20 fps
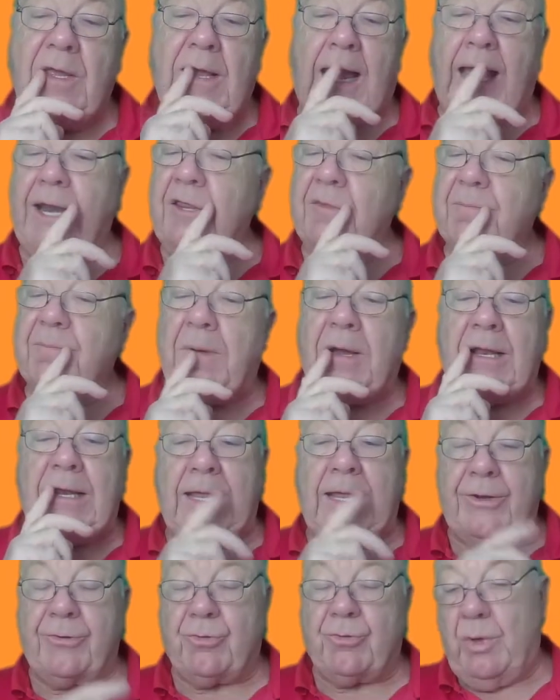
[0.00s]
it's
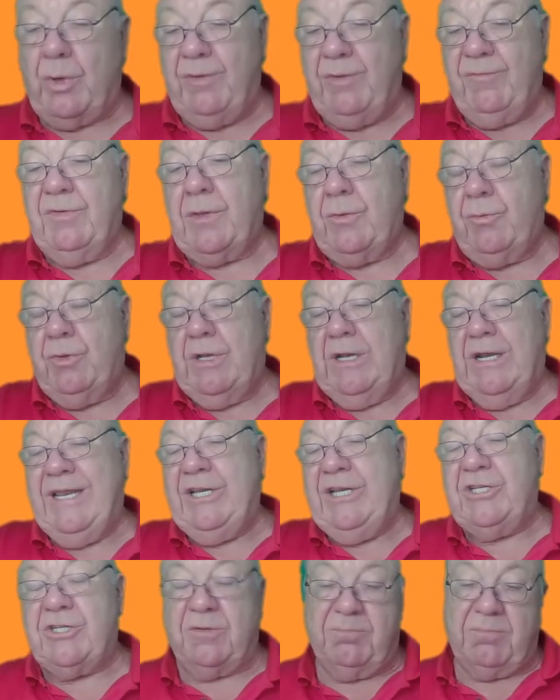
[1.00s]
bilateral, even though the
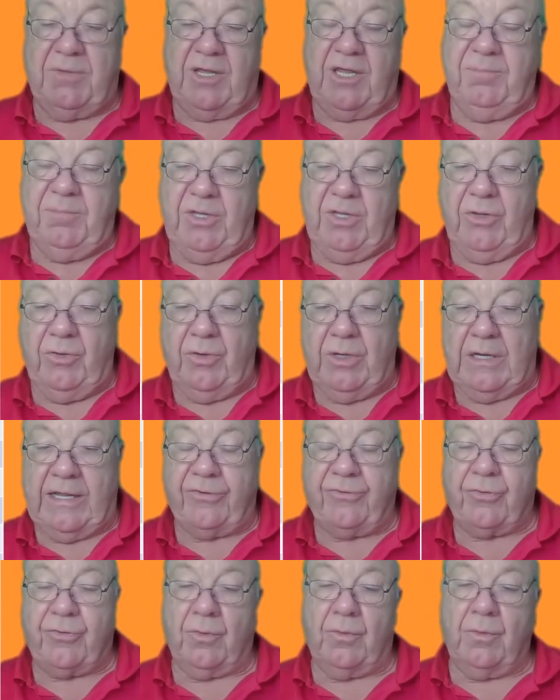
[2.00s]
lesion may be
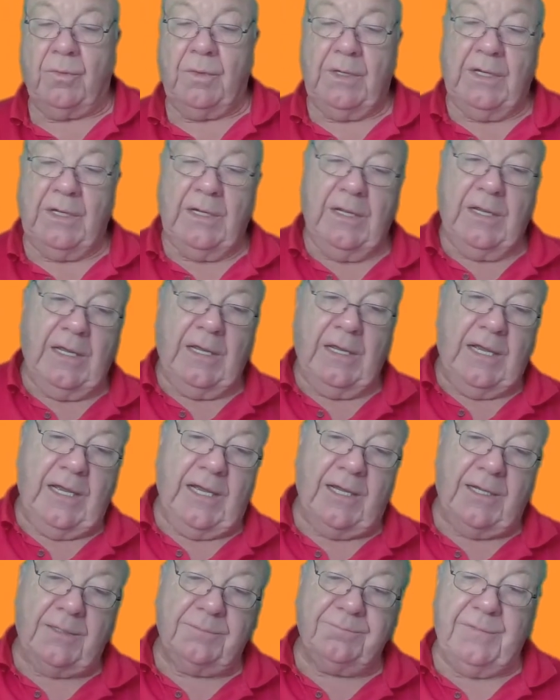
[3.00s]
unilateral.
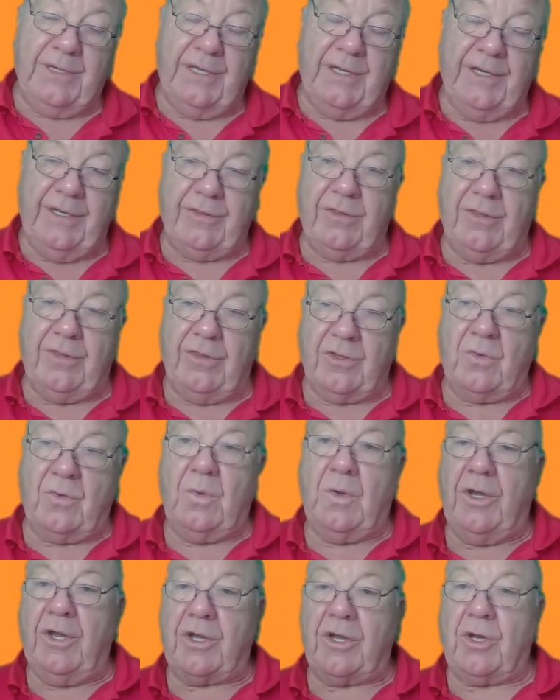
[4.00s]
Um, and this is a
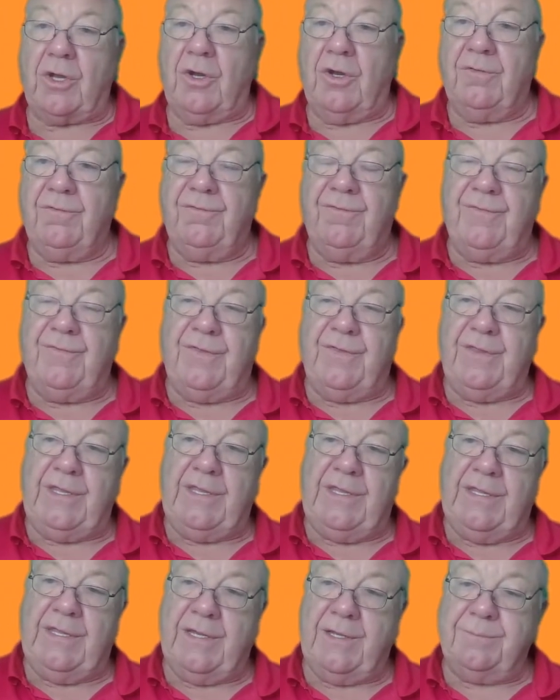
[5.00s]
quirk of
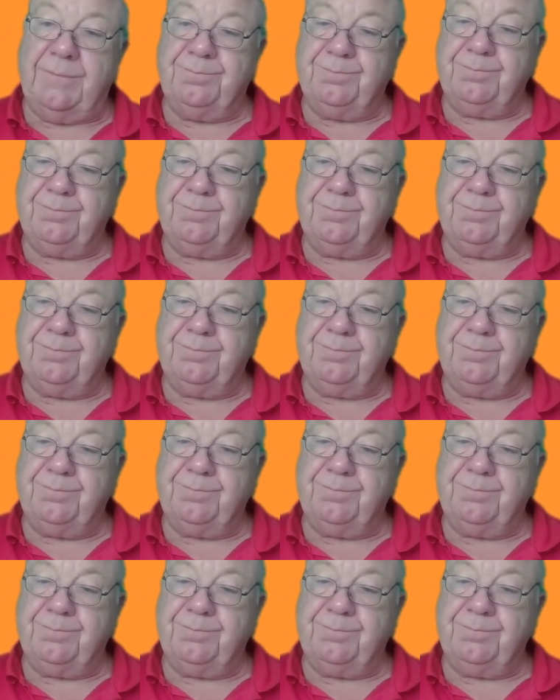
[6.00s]
the um,